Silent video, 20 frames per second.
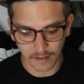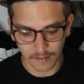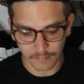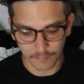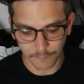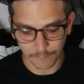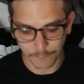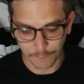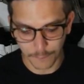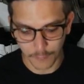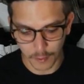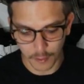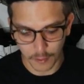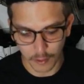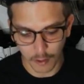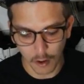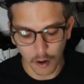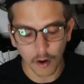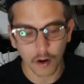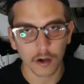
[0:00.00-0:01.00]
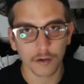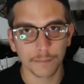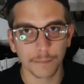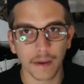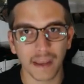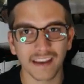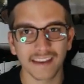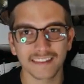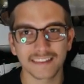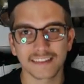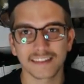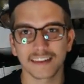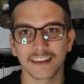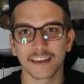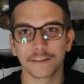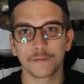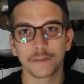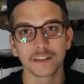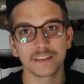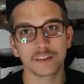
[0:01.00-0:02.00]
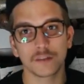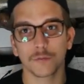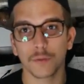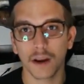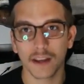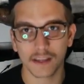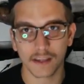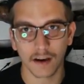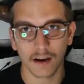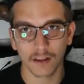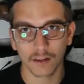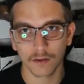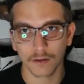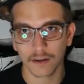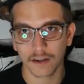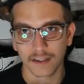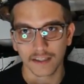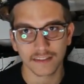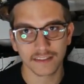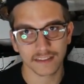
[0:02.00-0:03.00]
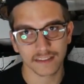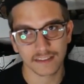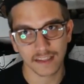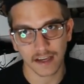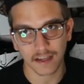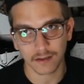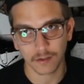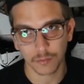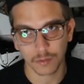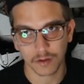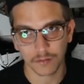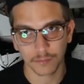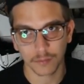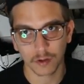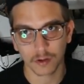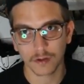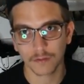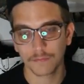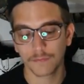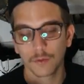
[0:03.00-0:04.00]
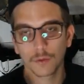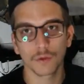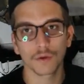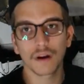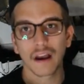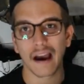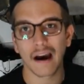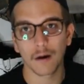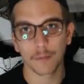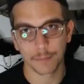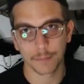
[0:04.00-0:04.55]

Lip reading: for hard baits, if it's the right color and it's exactly what I'm looking for, I'll